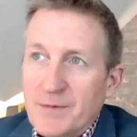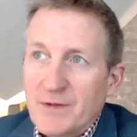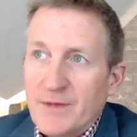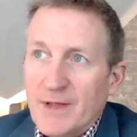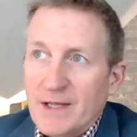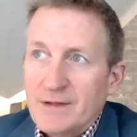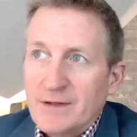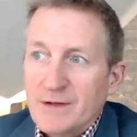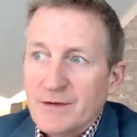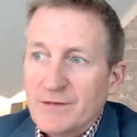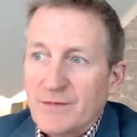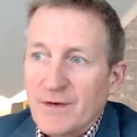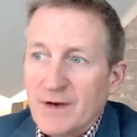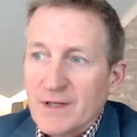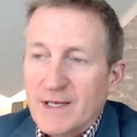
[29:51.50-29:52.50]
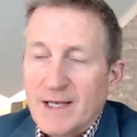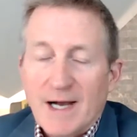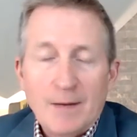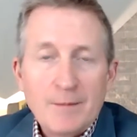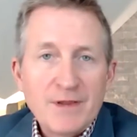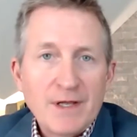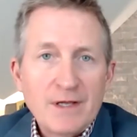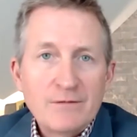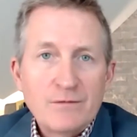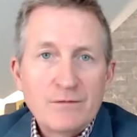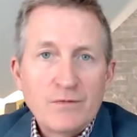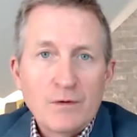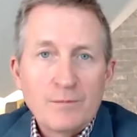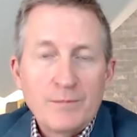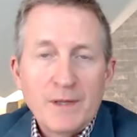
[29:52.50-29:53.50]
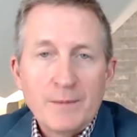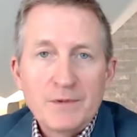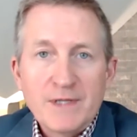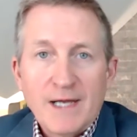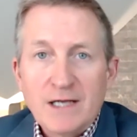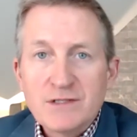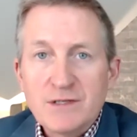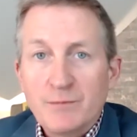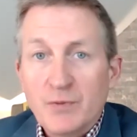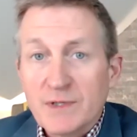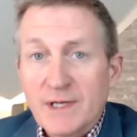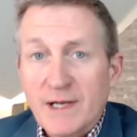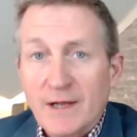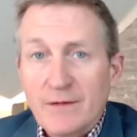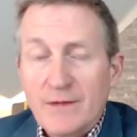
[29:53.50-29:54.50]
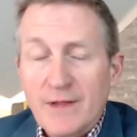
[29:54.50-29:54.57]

that is fairly common then for people to actually put together